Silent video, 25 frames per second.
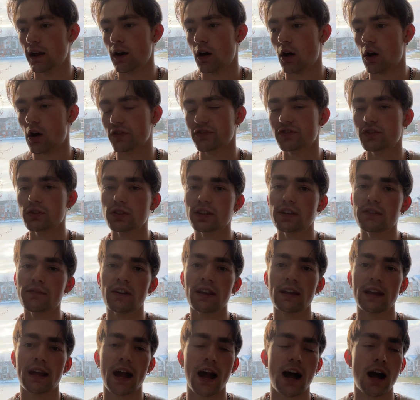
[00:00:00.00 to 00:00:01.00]
Also, leave
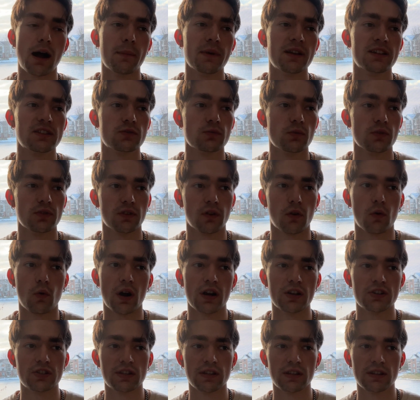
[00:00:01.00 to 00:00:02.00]
any comments with
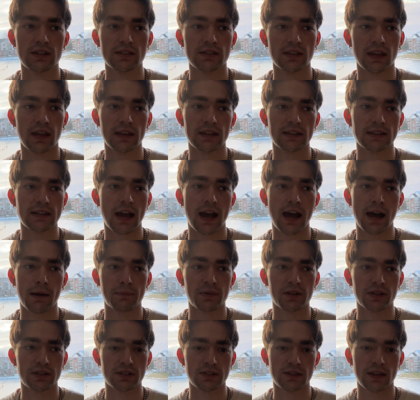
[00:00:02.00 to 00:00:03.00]
questions, any
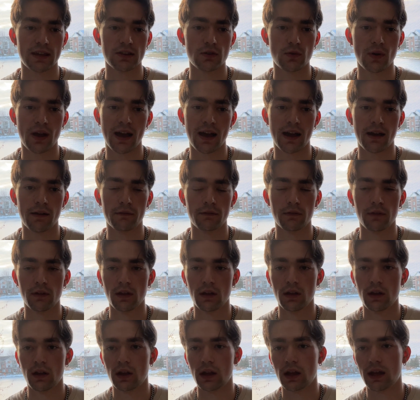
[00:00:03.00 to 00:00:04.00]
topics that you have,
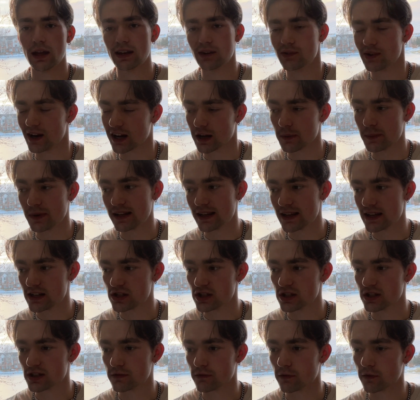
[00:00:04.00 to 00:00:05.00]
any
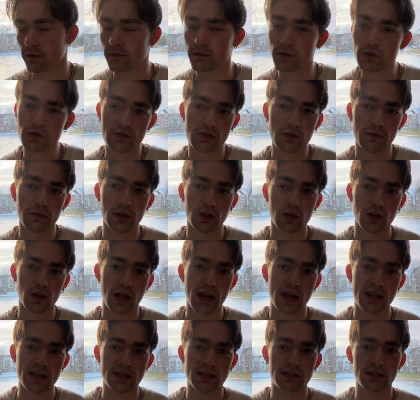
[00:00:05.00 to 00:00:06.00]
recommendations for future video,
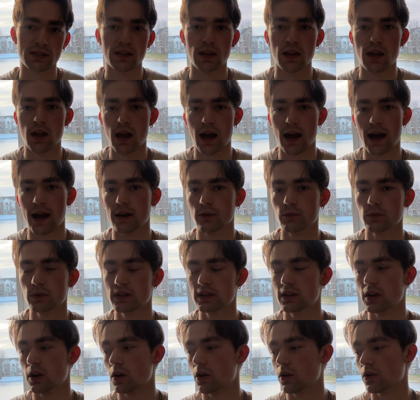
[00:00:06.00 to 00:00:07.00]
guys. I
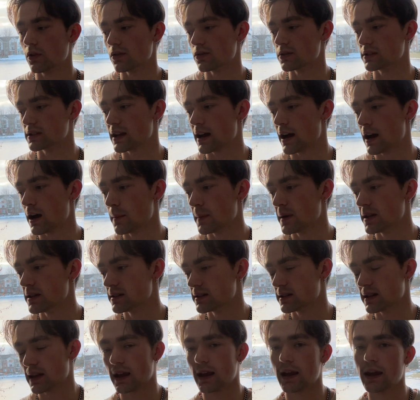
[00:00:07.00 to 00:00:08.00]
read all those
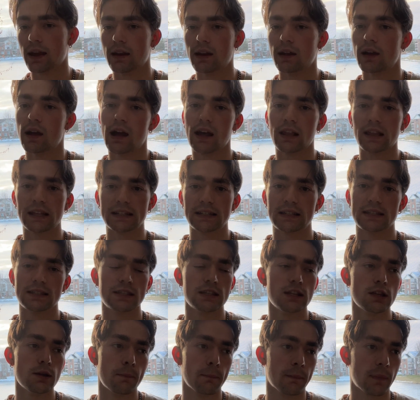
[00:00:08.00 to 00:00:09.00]
comments and I like to
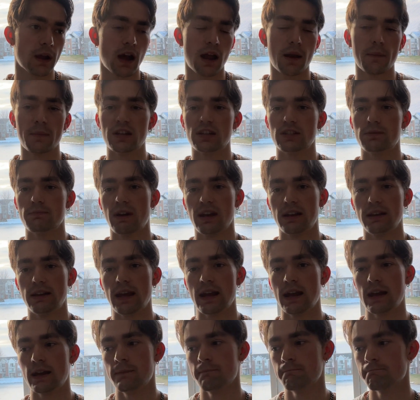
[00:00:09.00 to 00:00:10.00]
see them, kind of makes my
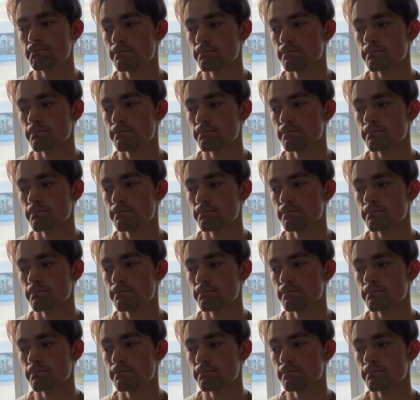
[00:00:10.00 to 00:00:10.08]
day.